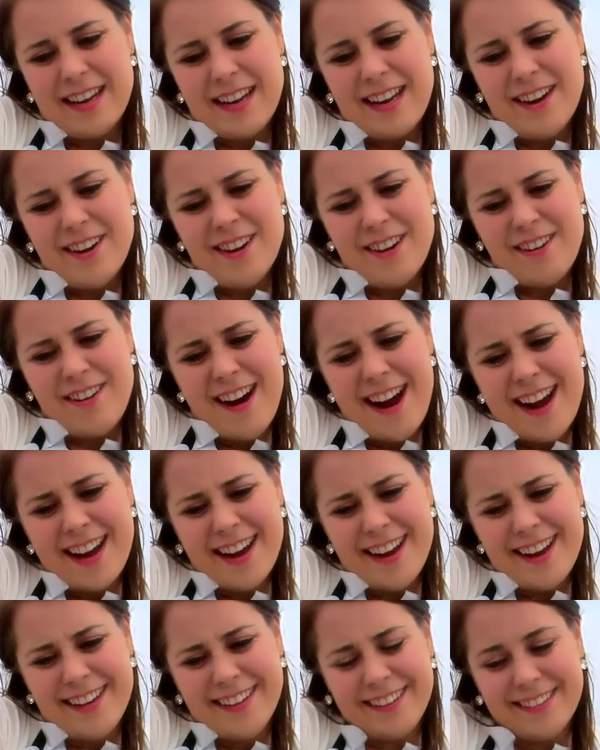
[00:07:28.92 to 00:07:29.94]
you're
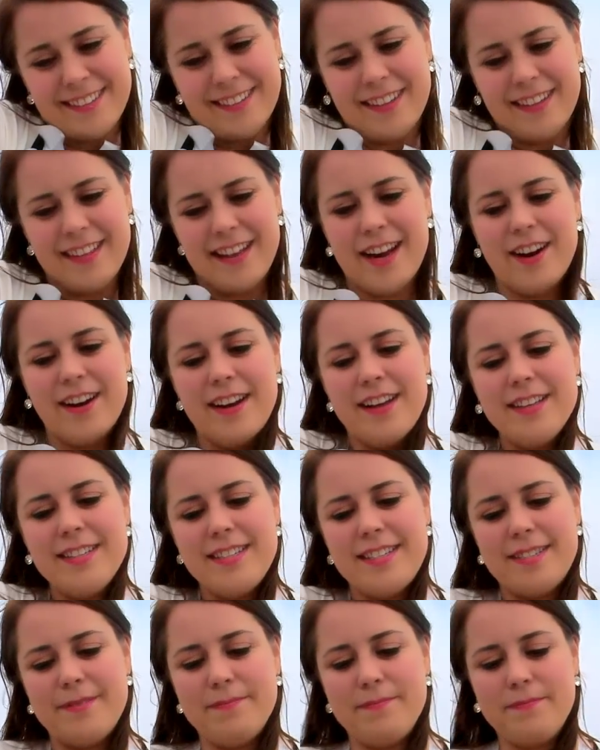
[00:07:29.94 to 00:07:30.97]
cracking. There it
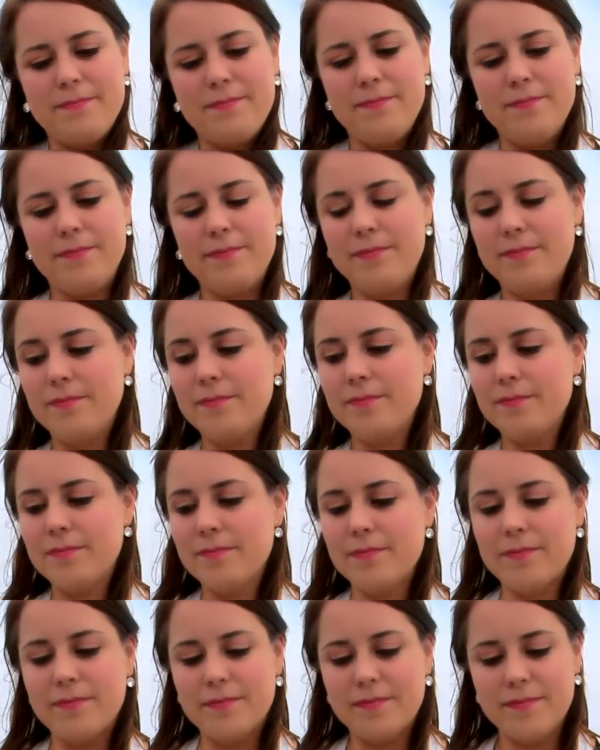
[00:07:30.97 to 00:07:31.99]
is.
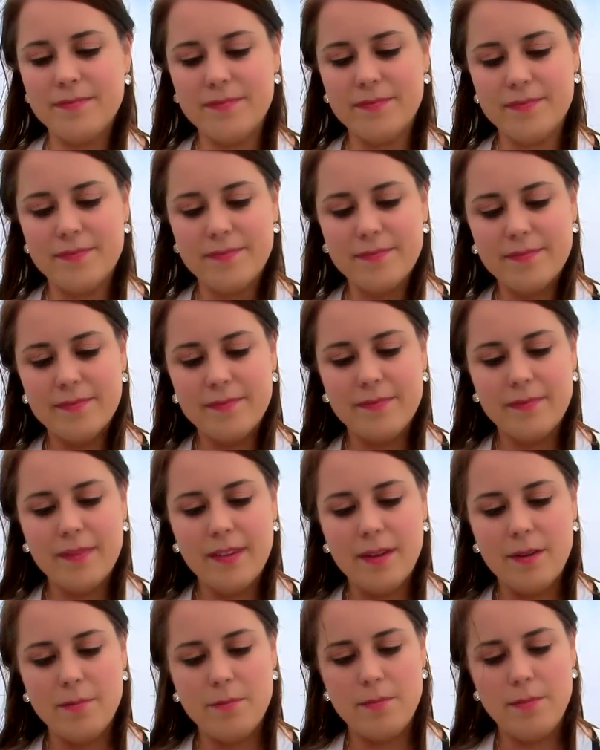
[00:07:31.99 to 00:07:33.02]

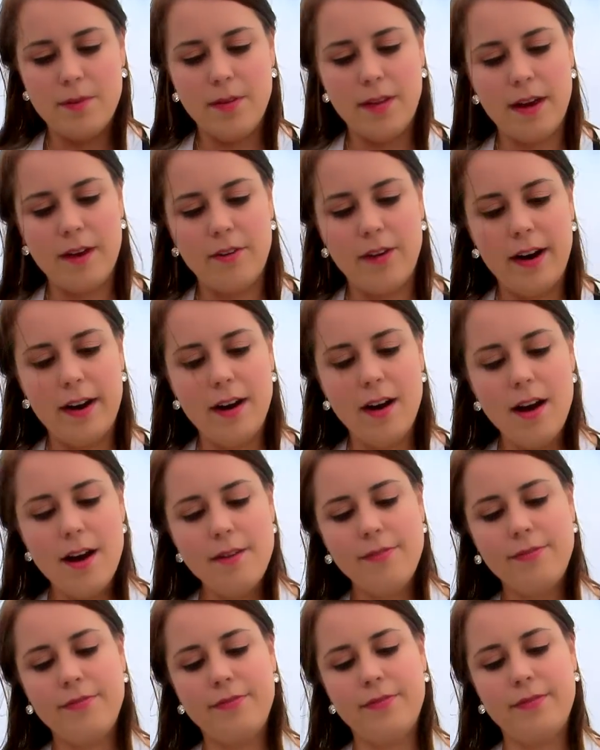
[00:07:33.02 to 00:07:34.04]
Cut right off.